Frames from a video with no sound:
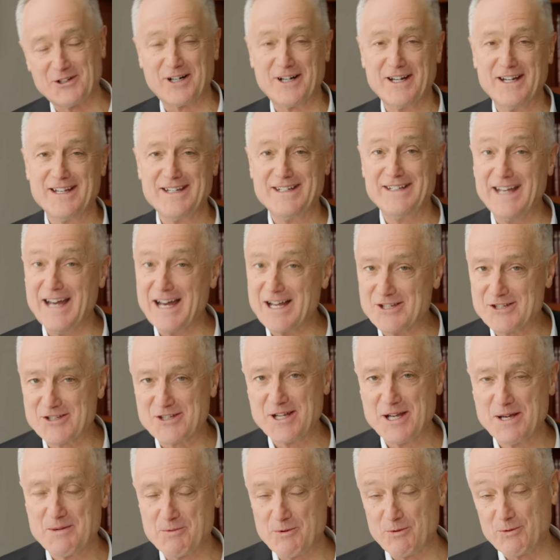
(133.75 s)
or
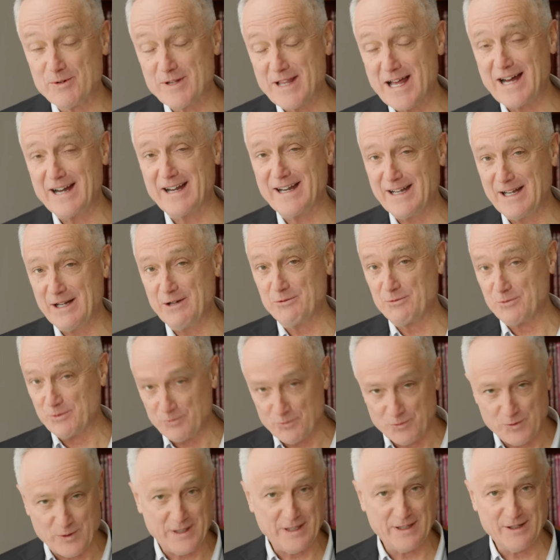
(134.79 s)
yes, but without any
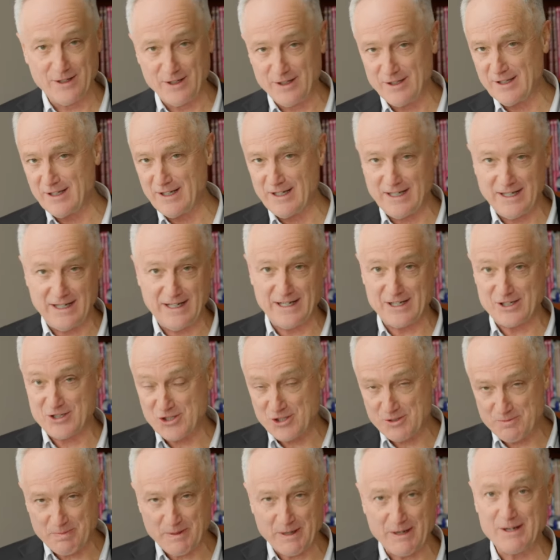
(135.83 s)
real uh,
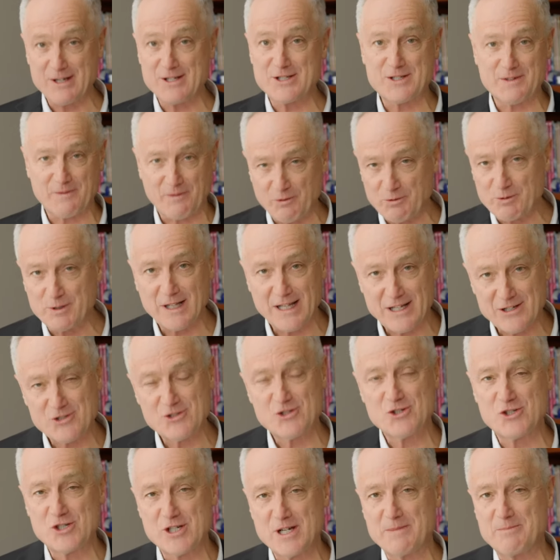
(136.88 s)
experience of a
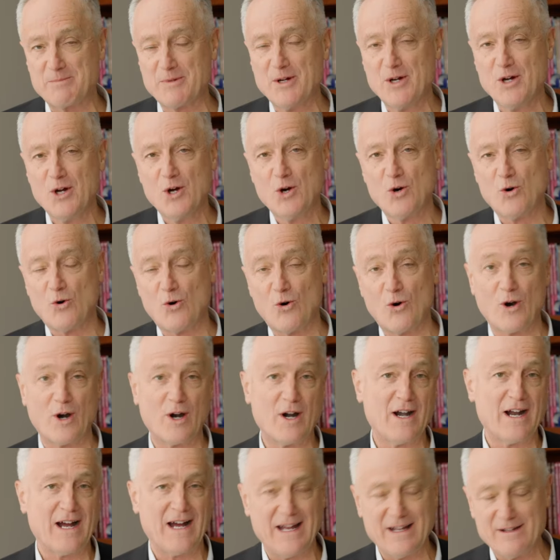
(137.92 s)
relationship
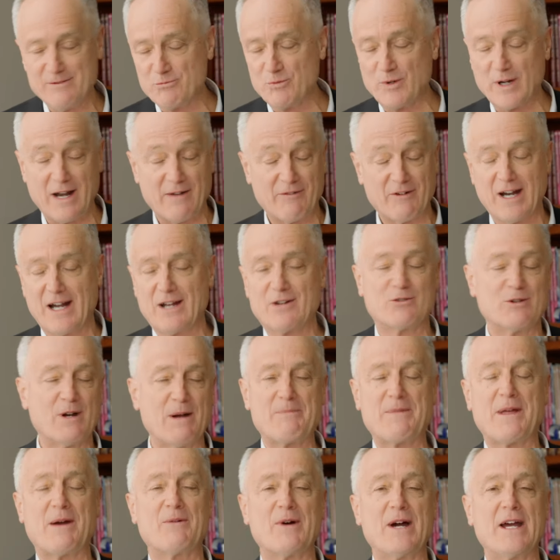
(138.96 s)
or I, whatever, I grew
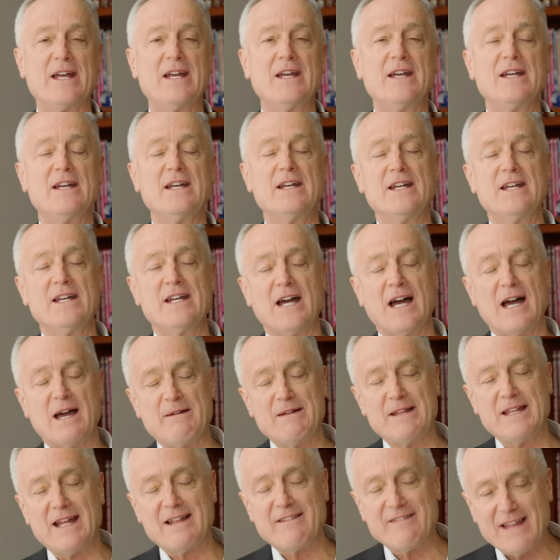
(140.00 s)
up that way.
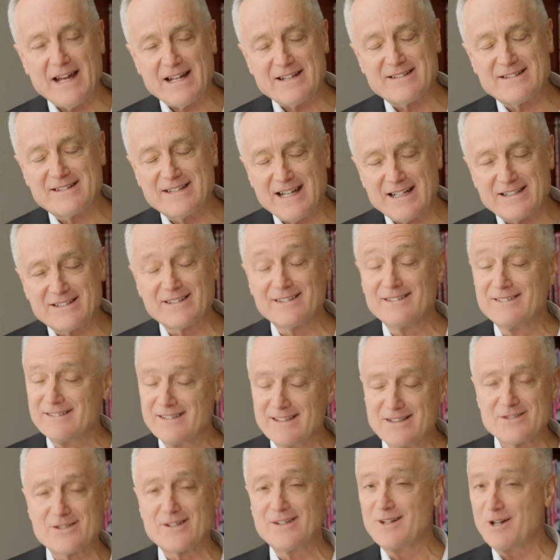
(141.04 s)
I mean, that, that's a,
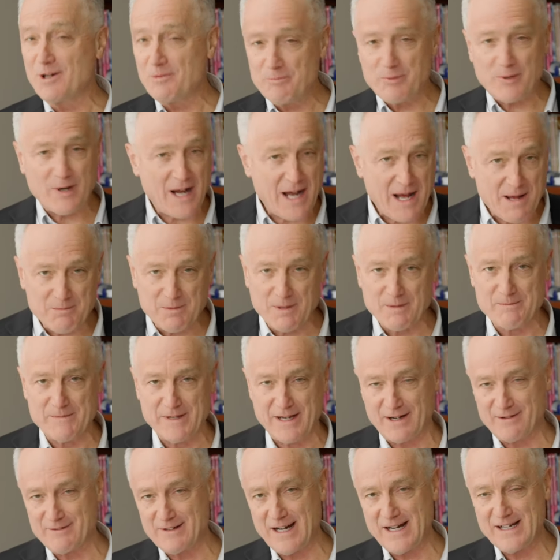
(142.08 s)
there's a little problem
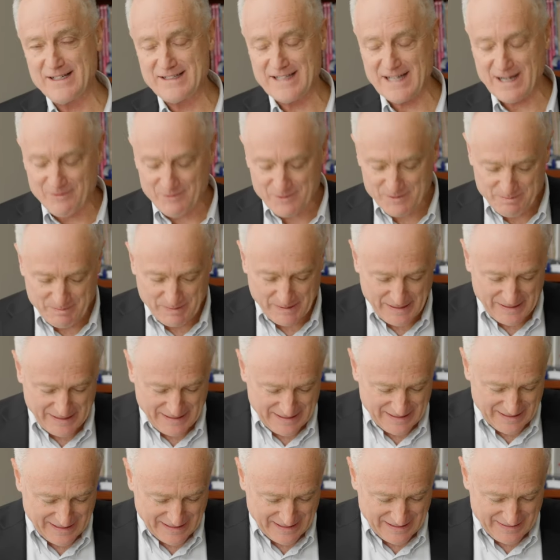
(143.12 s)
there, right? That would
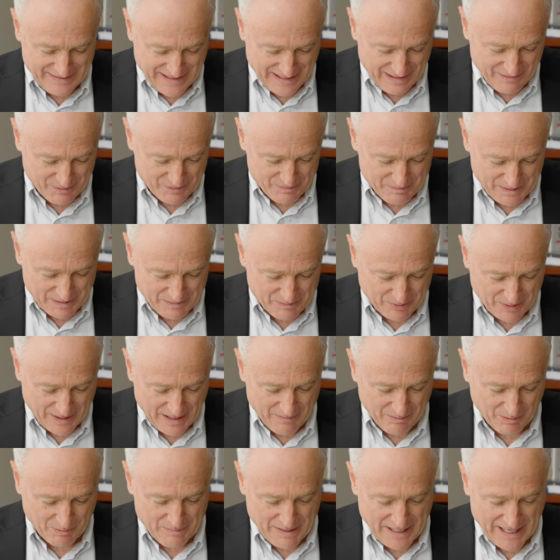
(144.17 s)
be, uh, that would be
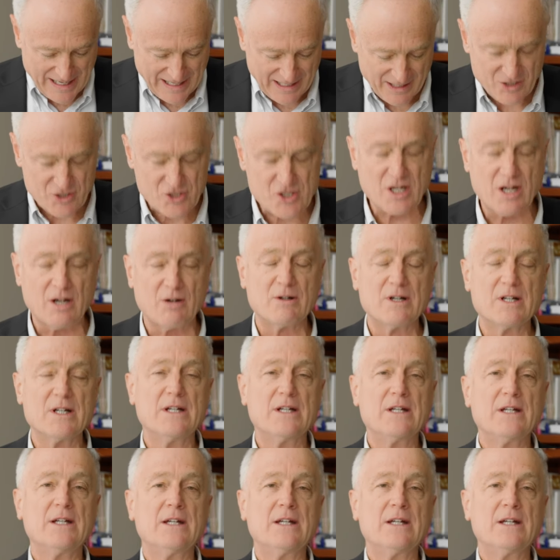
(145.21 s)
problematic. So,